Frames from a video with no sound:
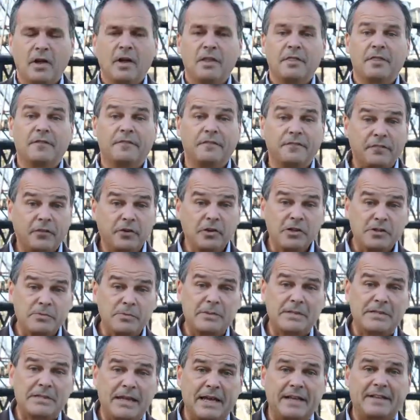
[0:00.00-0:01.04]
The first
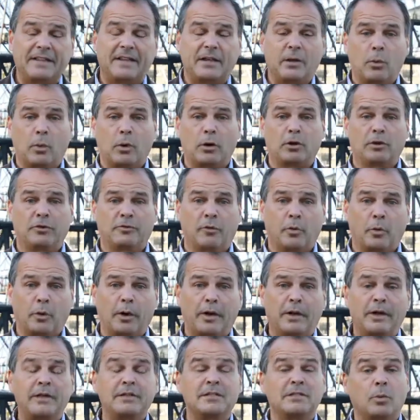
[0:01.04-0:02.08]
mistake that you want to
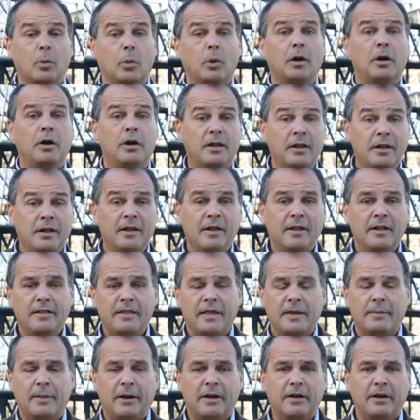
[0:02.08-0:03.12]
avoid is the one
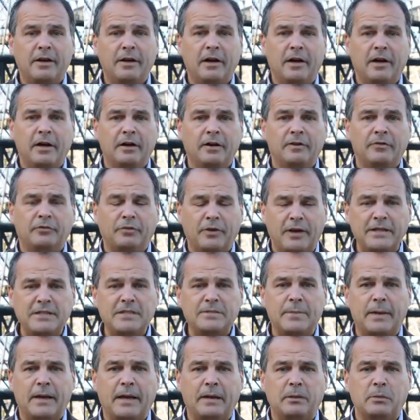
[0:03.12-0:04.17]
that my
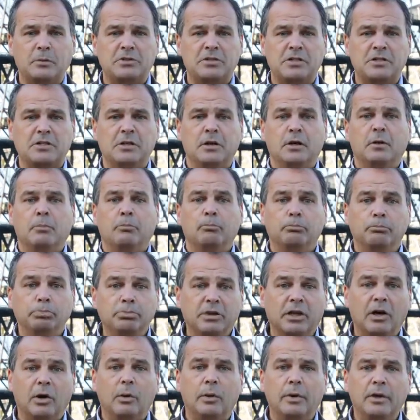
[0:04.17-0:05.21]
friends made, which is
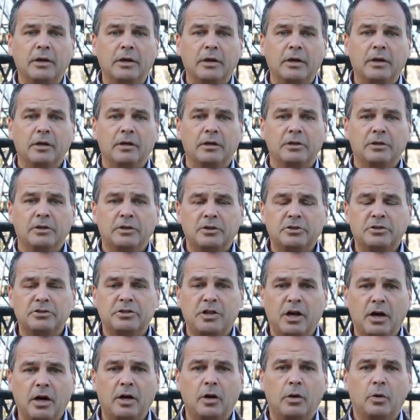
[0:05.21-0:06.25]
blowing your
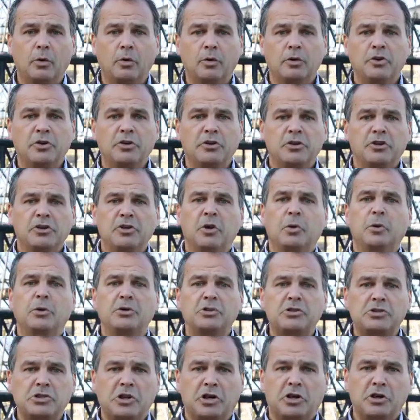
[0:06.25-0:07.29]
dough. You know, when
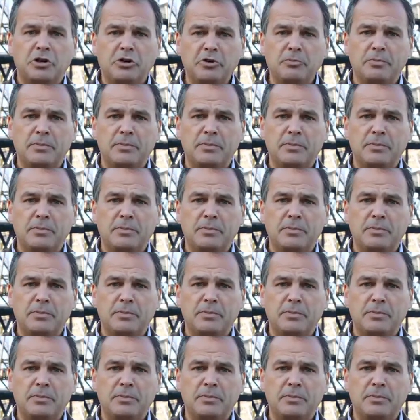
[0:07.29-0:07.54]
you start a new